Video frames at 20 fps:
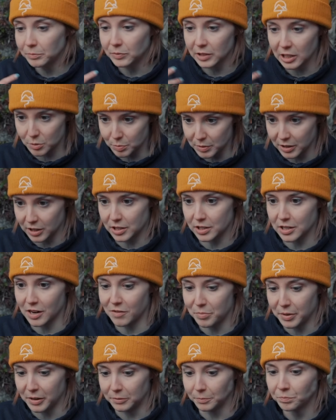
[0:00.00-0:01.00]
That's because
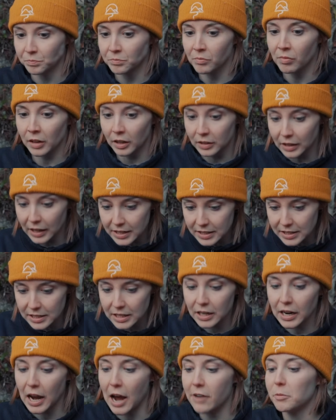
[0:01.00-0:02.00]
I've been lazy
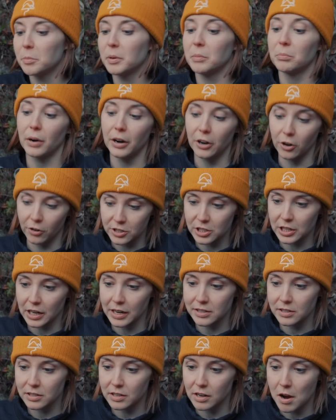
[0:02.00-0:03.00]
and I haven't been
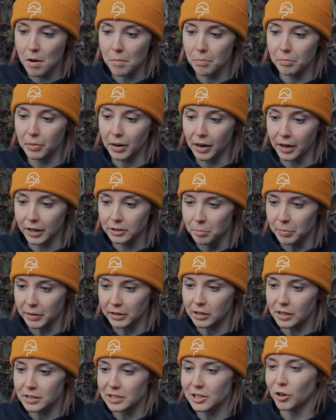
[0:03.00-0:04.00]
prioritizing it, but
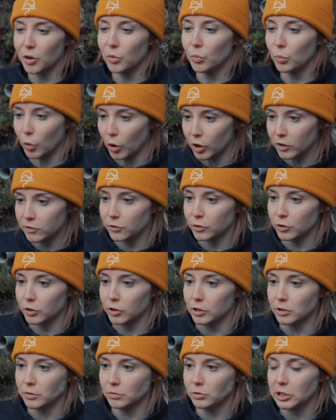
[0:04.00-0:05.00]
because I don't work
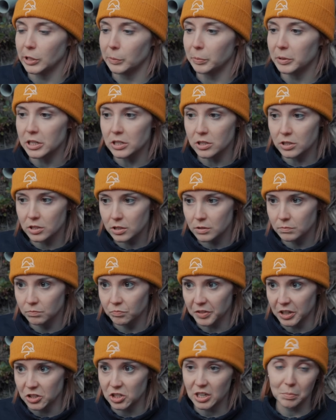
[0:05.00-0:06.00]
for a Japanese
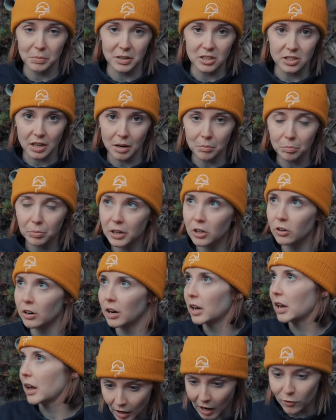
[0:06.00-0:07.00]
company, right?